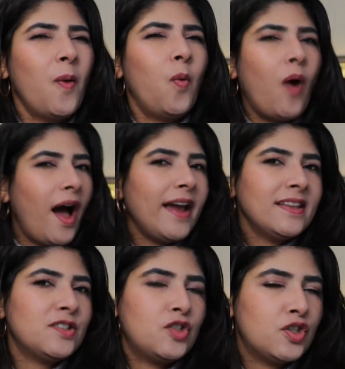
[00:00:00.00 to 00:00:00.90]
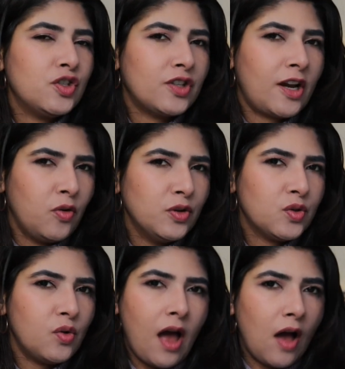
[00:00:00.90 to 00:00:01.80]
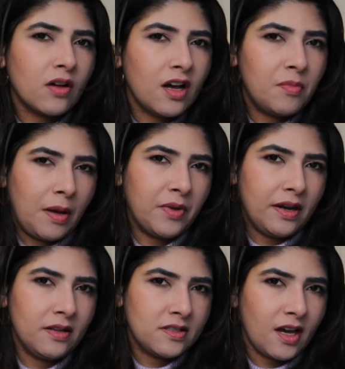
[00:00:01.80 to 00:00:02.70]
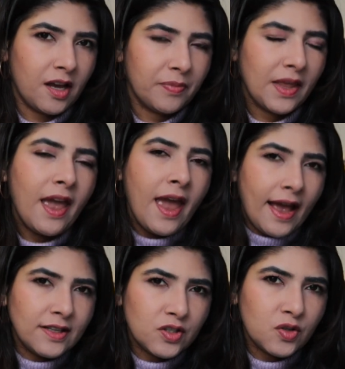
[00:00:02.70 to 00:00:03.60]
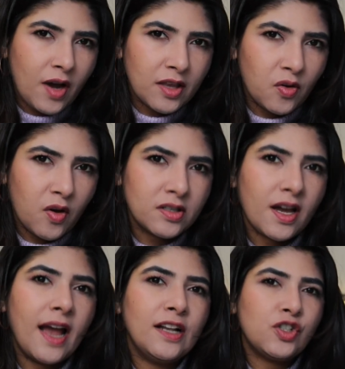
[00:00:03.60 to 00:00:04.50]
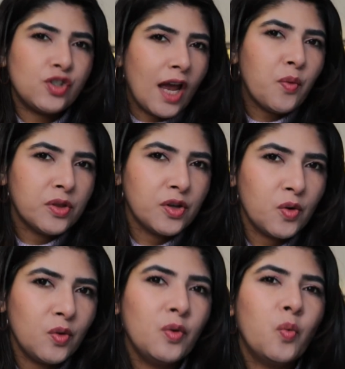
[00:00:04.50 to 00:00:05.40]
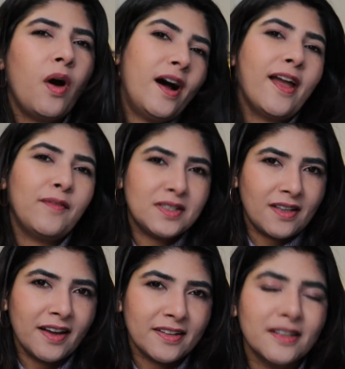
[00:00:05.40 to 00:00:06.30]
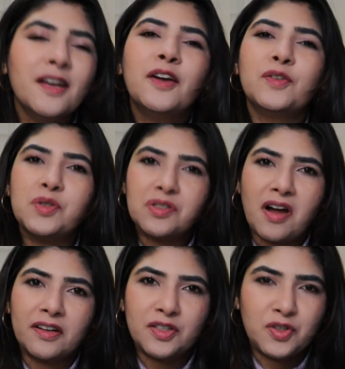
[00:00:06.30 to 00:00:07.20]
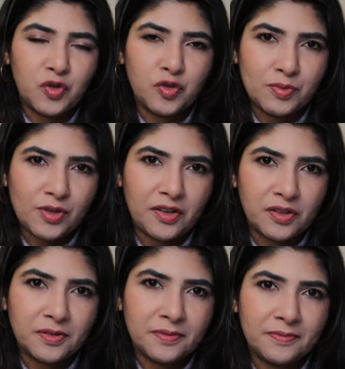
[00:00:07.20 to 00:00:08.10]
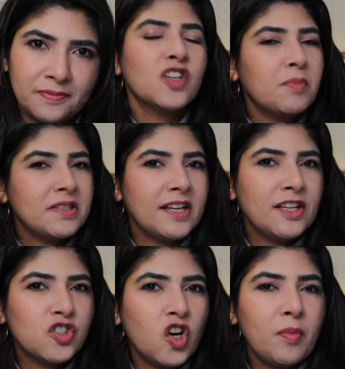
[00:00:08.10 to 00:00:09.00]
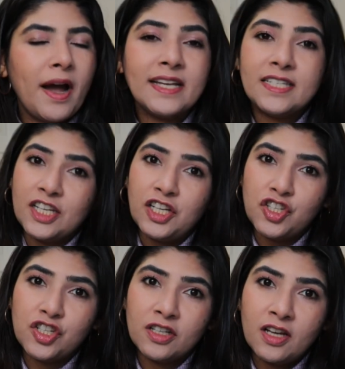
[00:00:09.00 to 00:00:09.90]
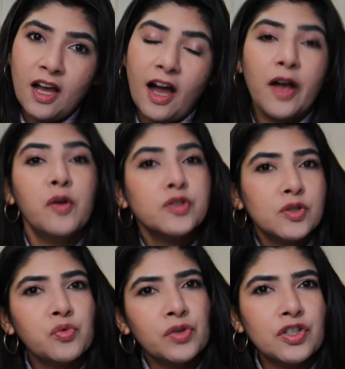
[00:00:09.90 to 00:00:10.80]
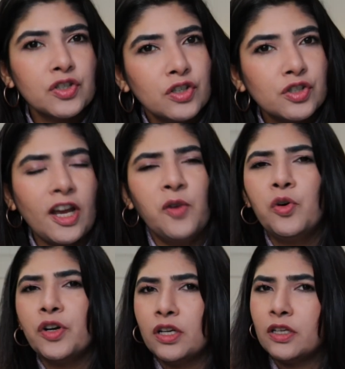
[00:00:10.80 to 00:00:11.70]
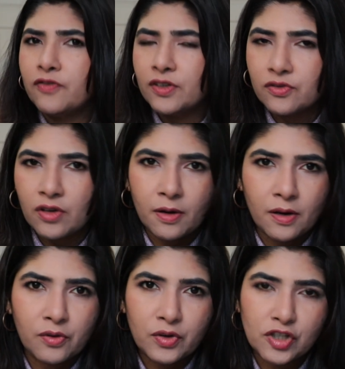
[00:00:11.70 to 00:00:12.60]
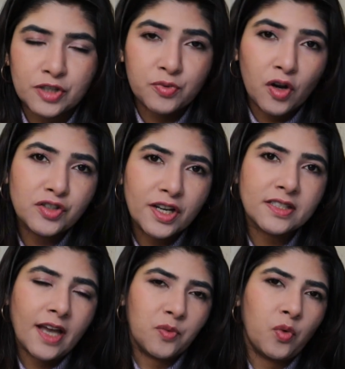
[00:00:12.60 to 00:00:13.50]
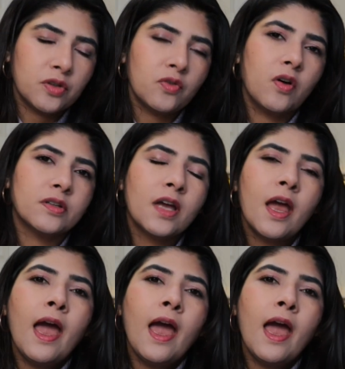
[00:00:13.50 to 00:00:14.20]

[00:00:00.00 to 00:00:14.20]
why this decision and also how come I'm getting the time. And so I thought I'll share with you why I've decided to start this YouTube channel. So in my daily job, I teach. I also do research. I work in different research projects and whatnot.